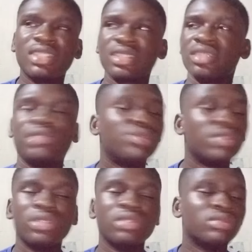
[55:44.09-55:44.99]
If
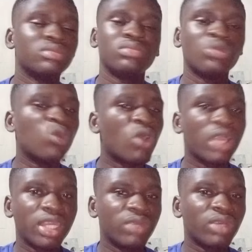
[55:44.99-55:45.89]
you're
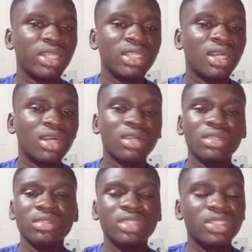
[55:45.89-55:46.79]
walking right now
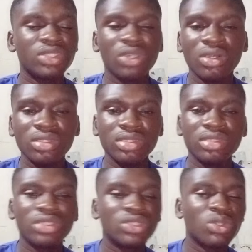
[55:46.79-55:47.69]
in the sun
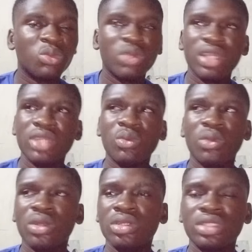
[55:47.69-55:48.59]
somewhere in the world,